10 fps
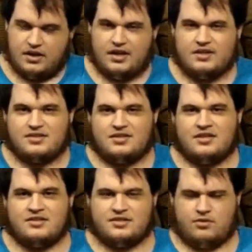it
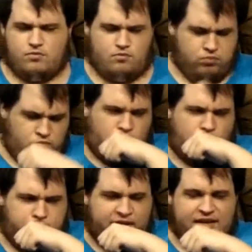sits
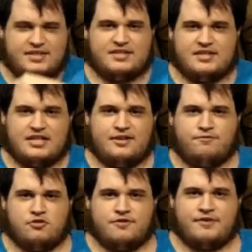it sits at a
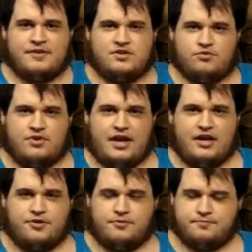45-degree
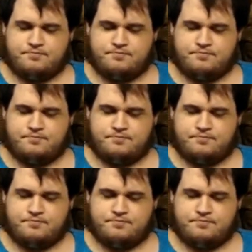angle.